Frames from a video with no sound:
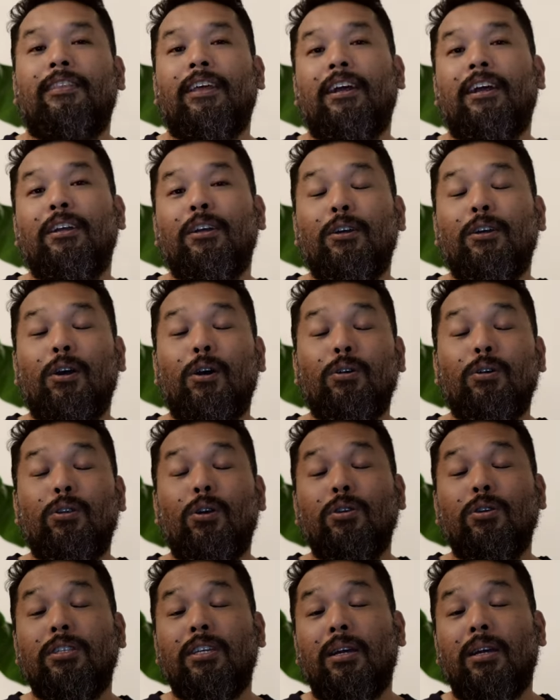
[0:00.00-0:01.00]
There you go,
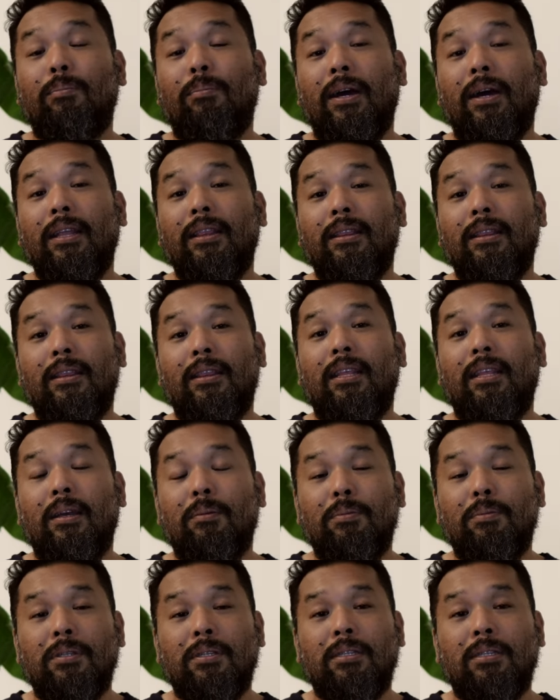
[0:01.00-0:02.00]
those are my
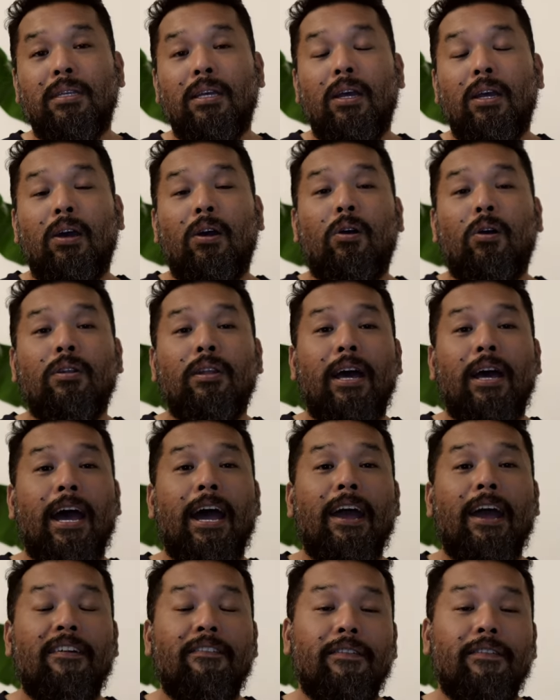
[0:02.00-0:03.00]
tips on
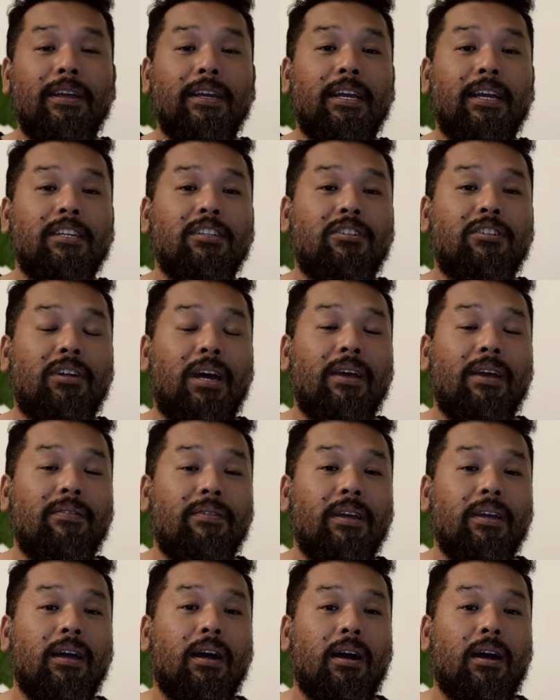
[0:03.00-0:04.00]
hiring and
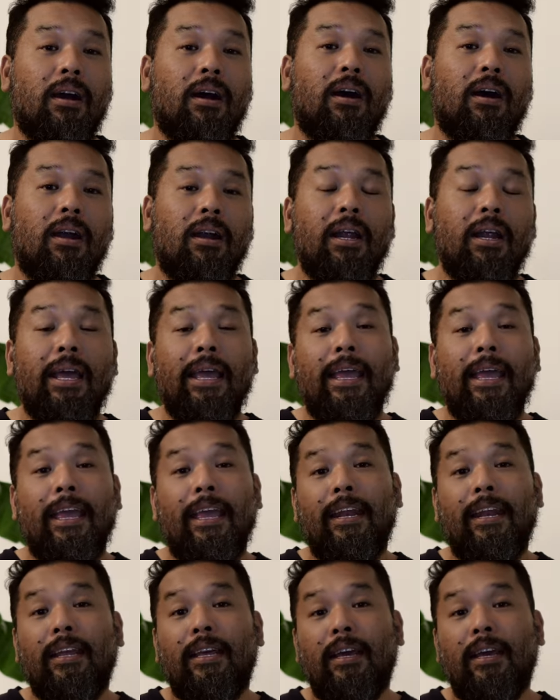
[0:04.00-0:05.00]
driving a car
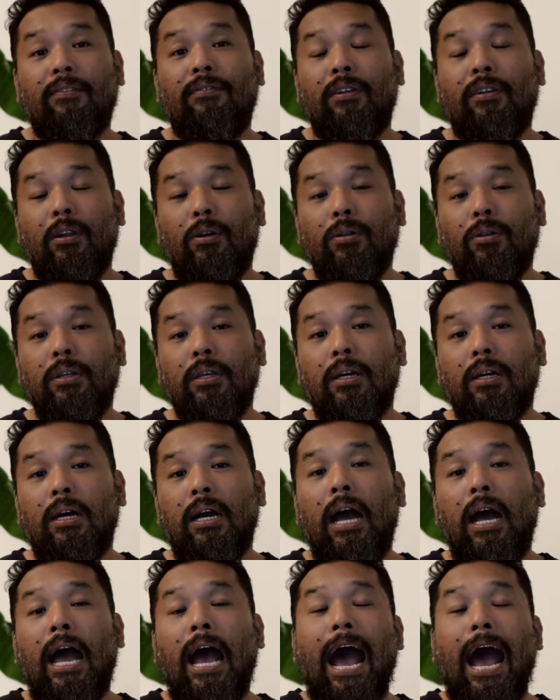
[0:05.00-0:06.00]
in
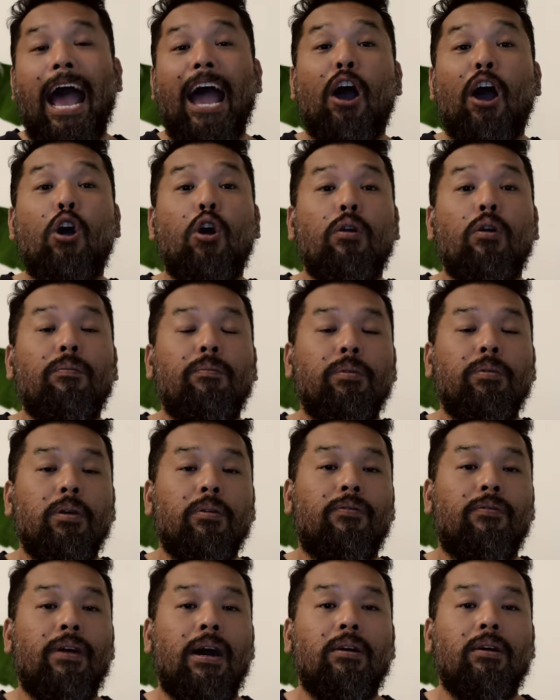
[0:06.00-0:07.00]
Kefalonia. I hope
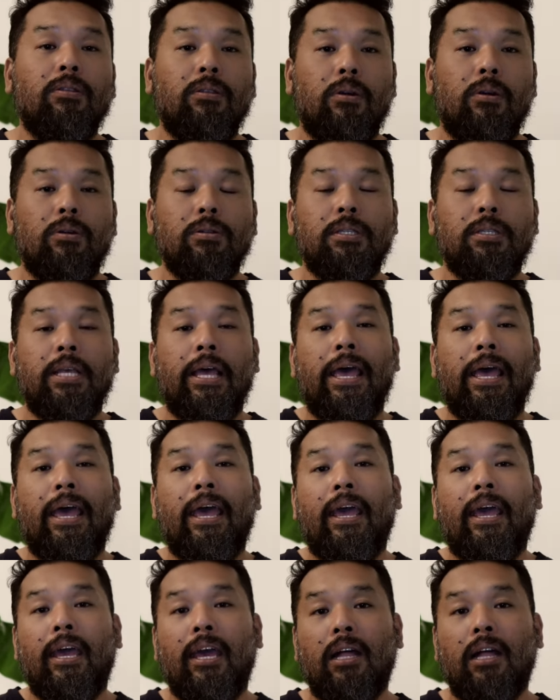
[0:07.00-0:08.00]
you found those
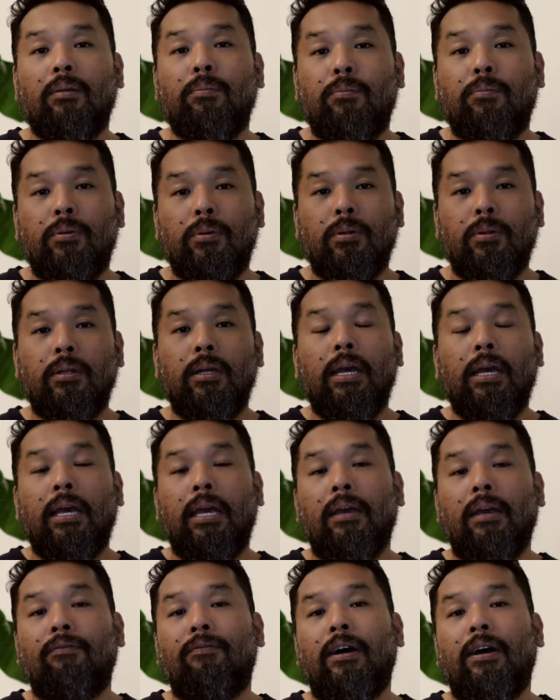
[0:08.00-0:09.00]
helpful.
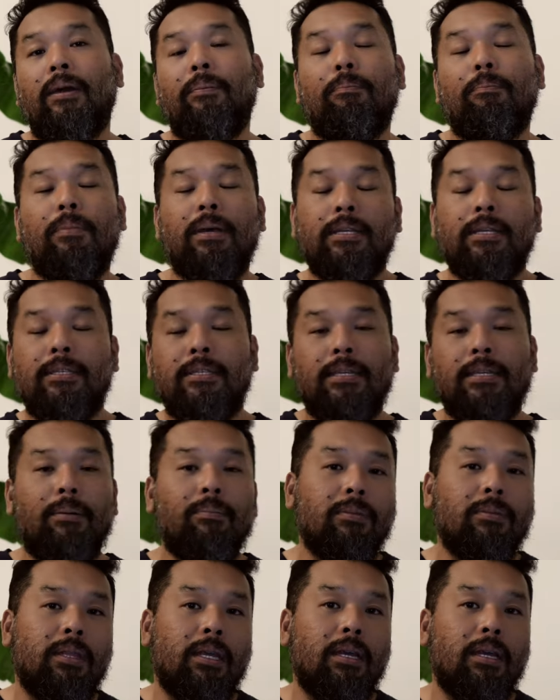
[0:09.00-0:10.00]
If I missed
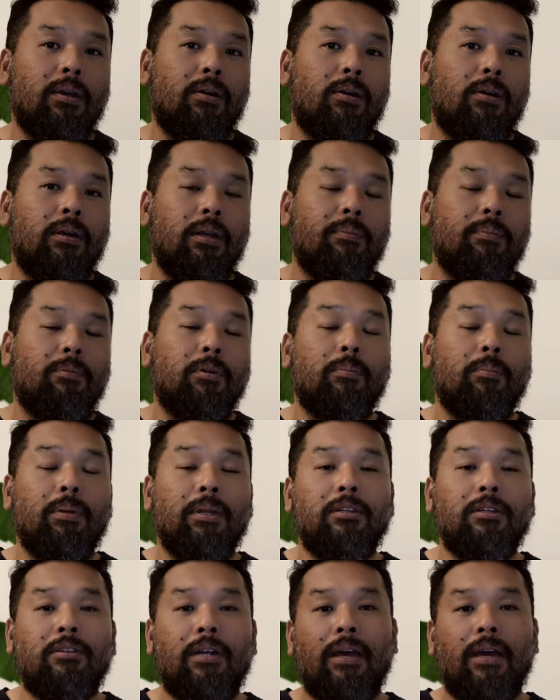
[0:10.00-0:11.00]
something, or if you've
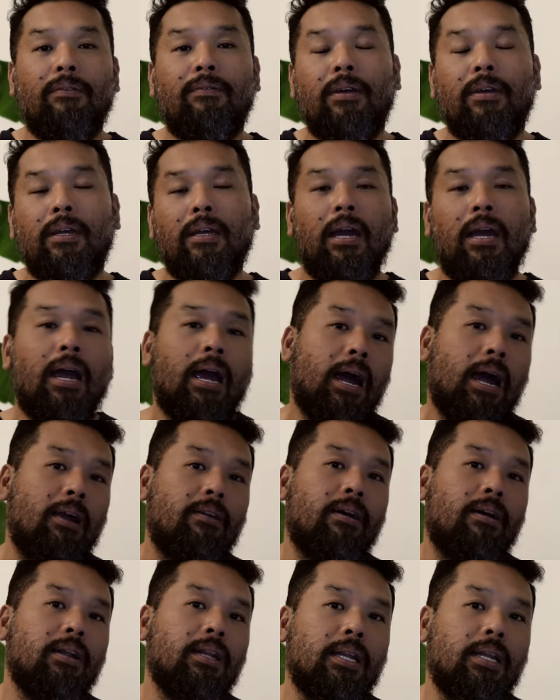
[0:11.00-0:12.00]
been driving
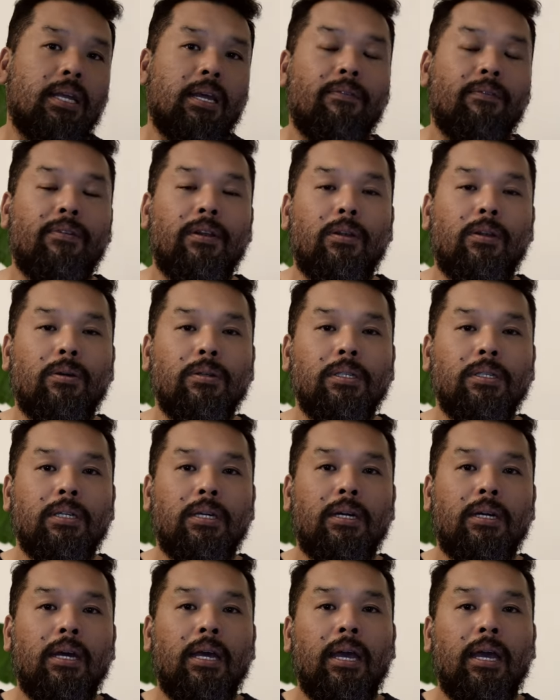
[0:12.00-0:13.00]
around in
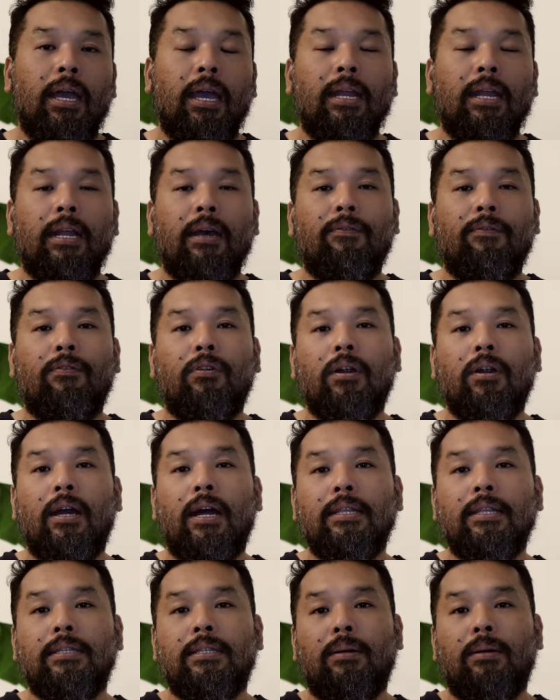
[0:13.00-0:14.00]
Kefalonia and I
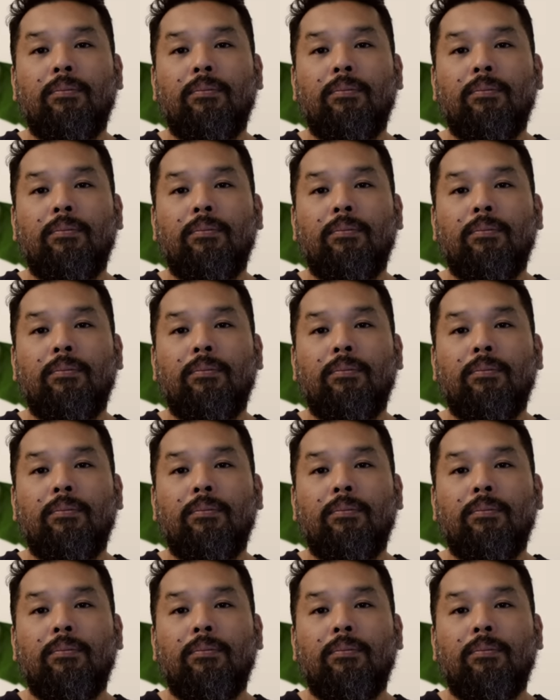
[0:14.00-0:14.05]
forgot